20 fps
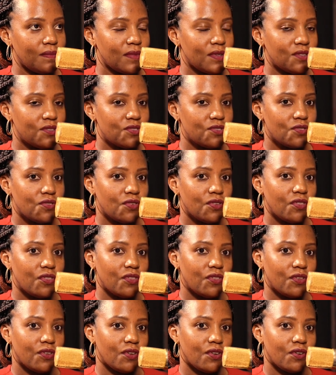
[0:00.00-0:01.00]
So
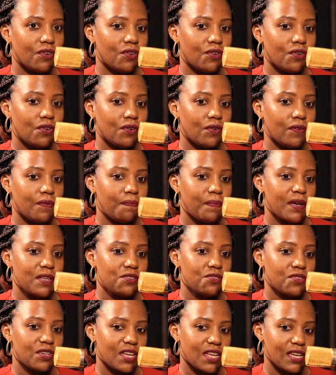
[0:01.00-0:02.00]

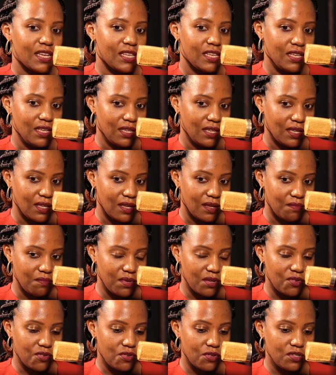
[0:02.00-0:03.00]
personally,
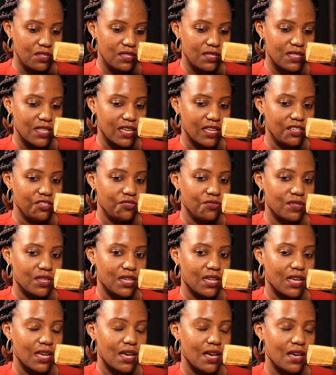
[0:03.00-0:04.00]
because the issue that
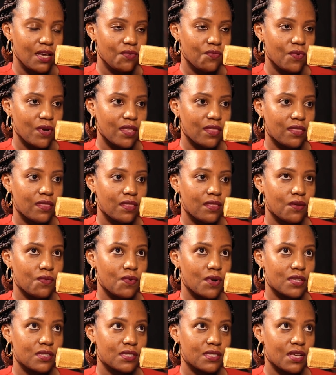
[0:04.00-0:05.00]
I had
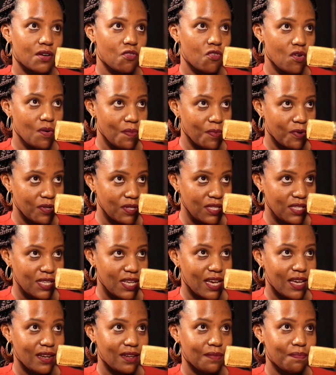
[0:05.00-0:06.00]
was the hormones
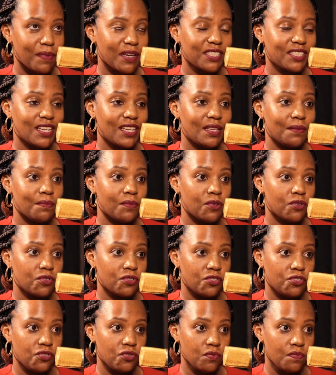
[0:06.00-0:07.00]
and partially
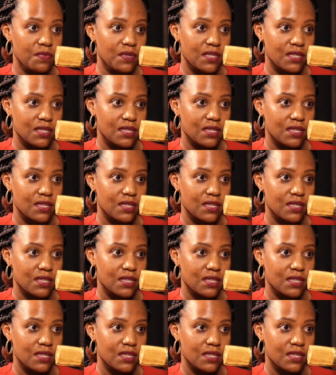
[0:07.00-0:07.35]
blocked tubes.